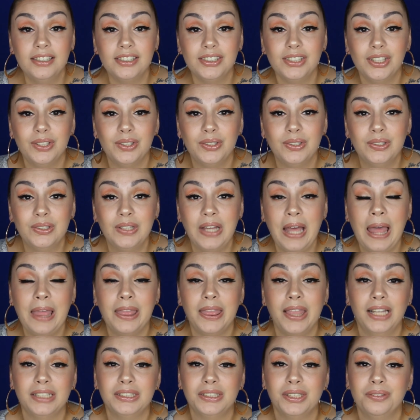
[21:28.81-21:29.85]
so
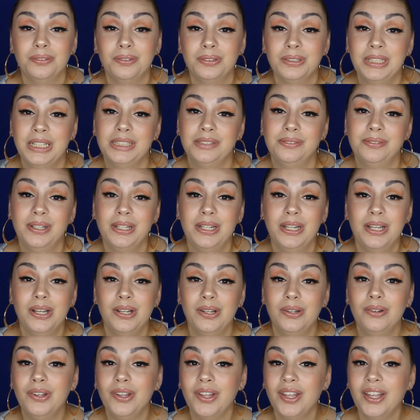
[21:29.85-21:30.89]
that's all for today's
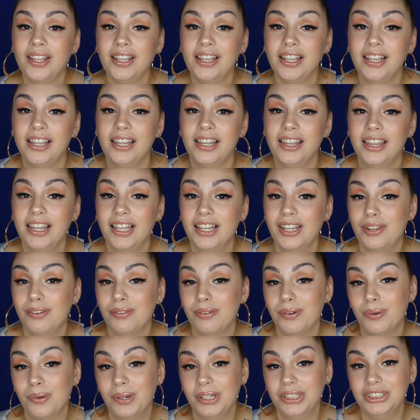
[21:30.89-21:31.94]
video, and thank you
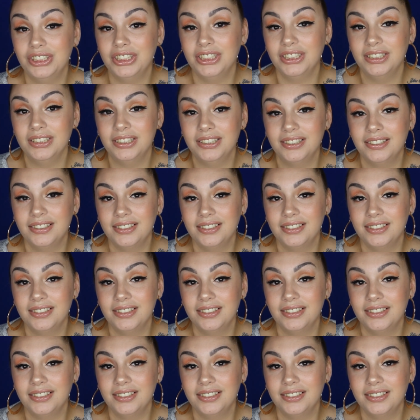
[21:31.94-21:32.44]
for watching.